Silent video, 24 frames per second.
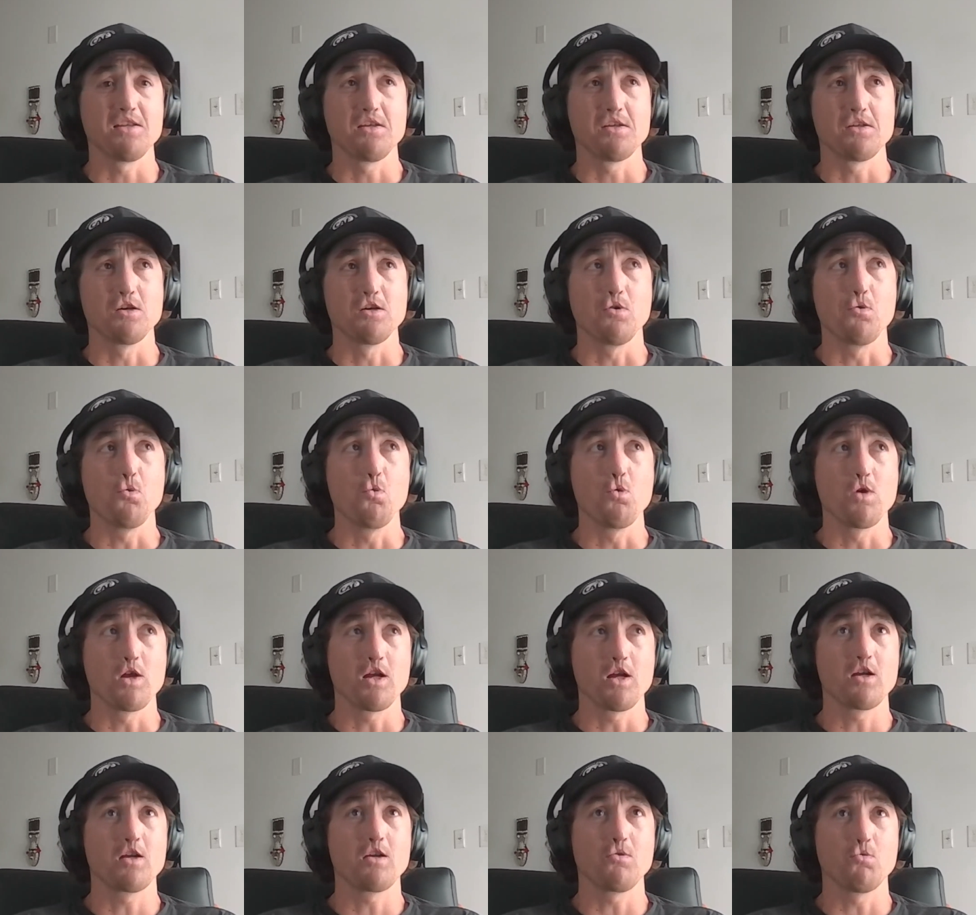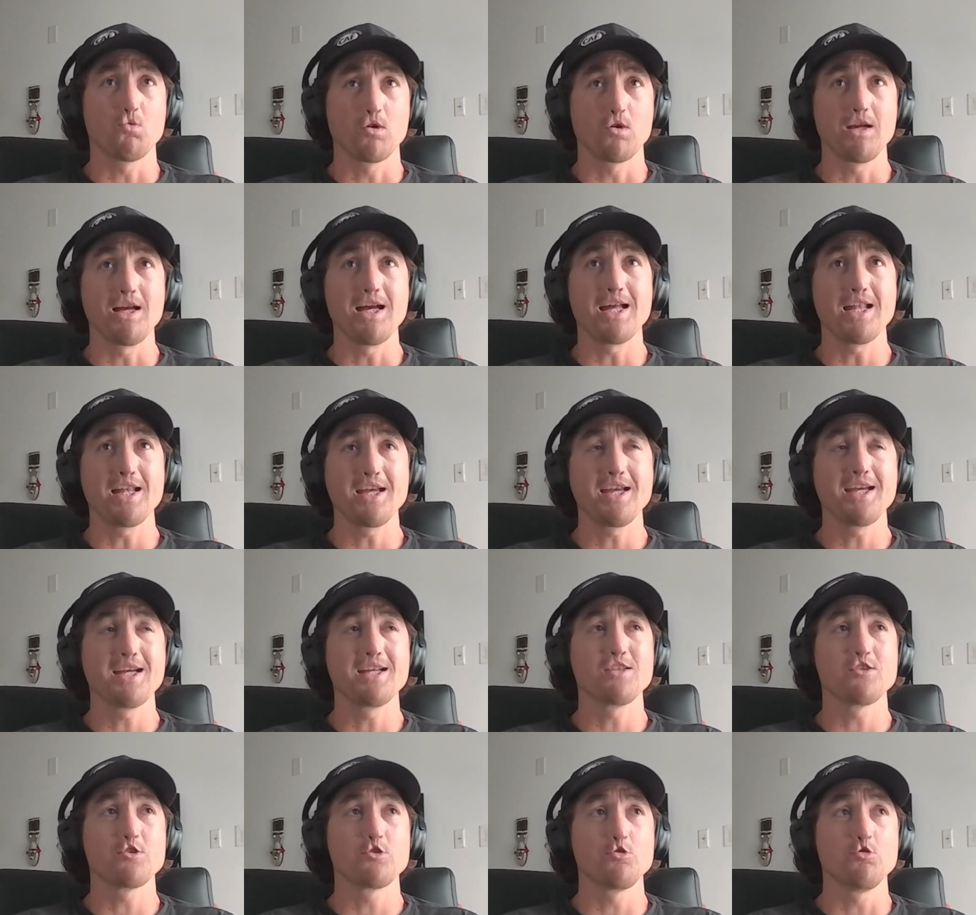we're heading
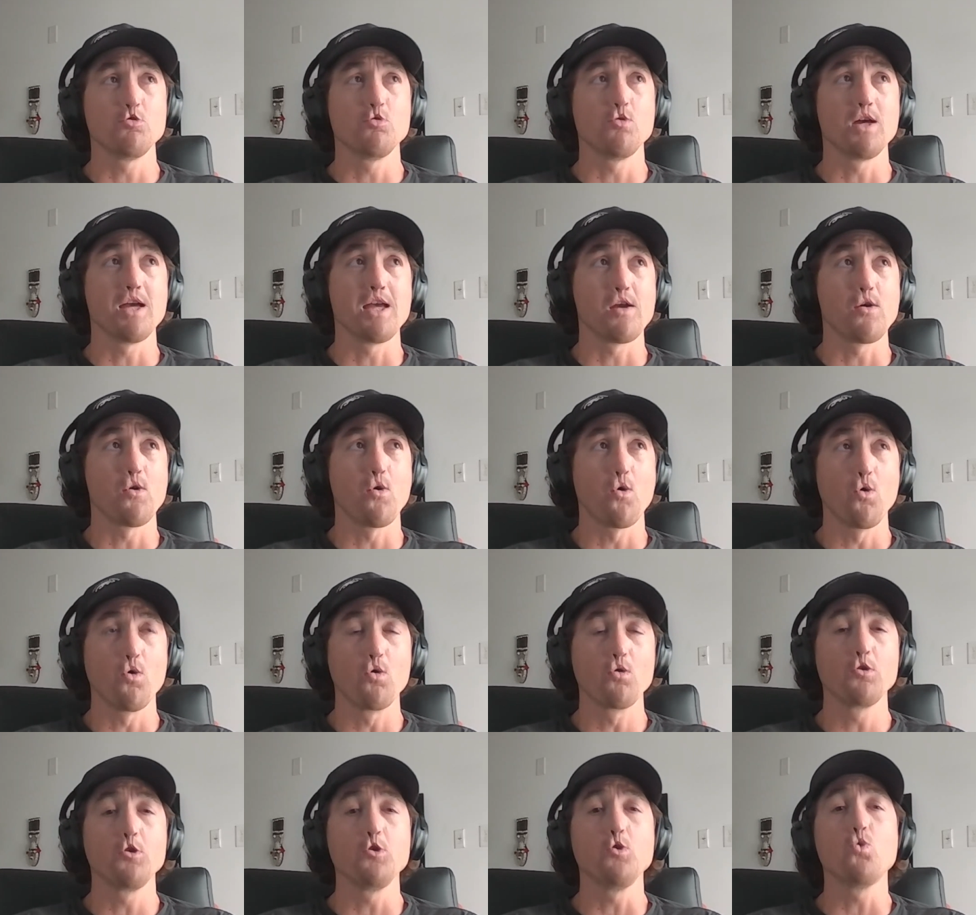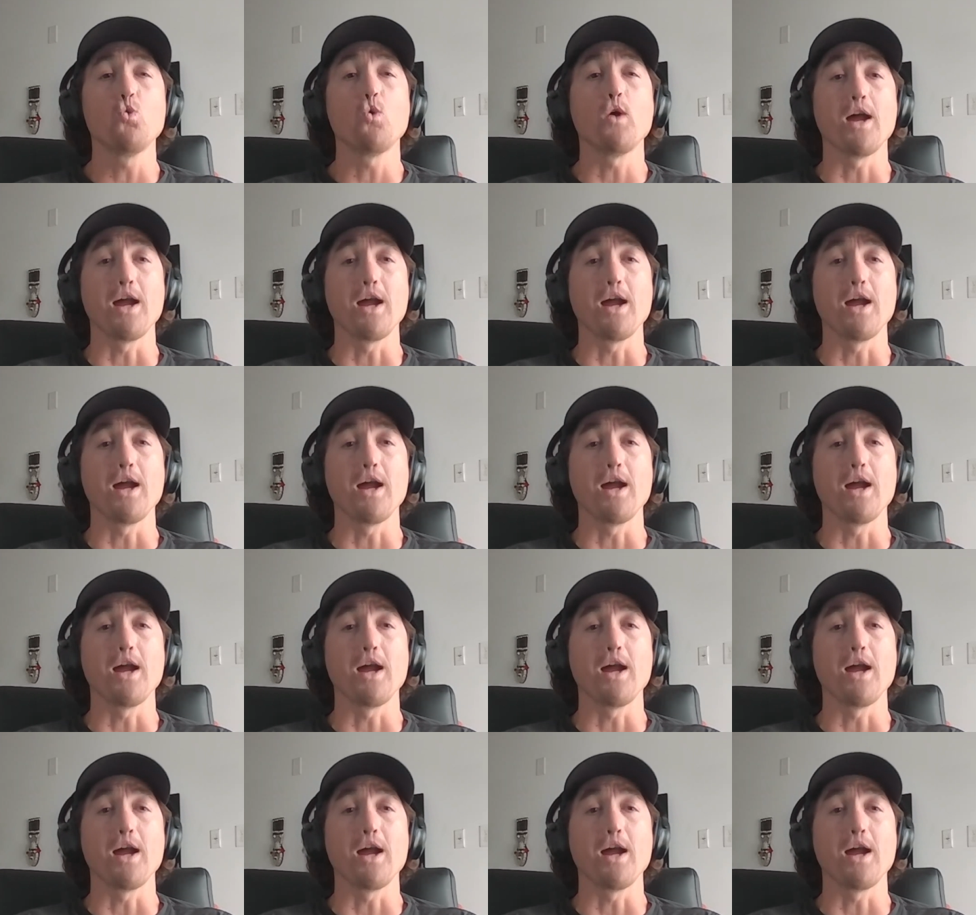into a whole new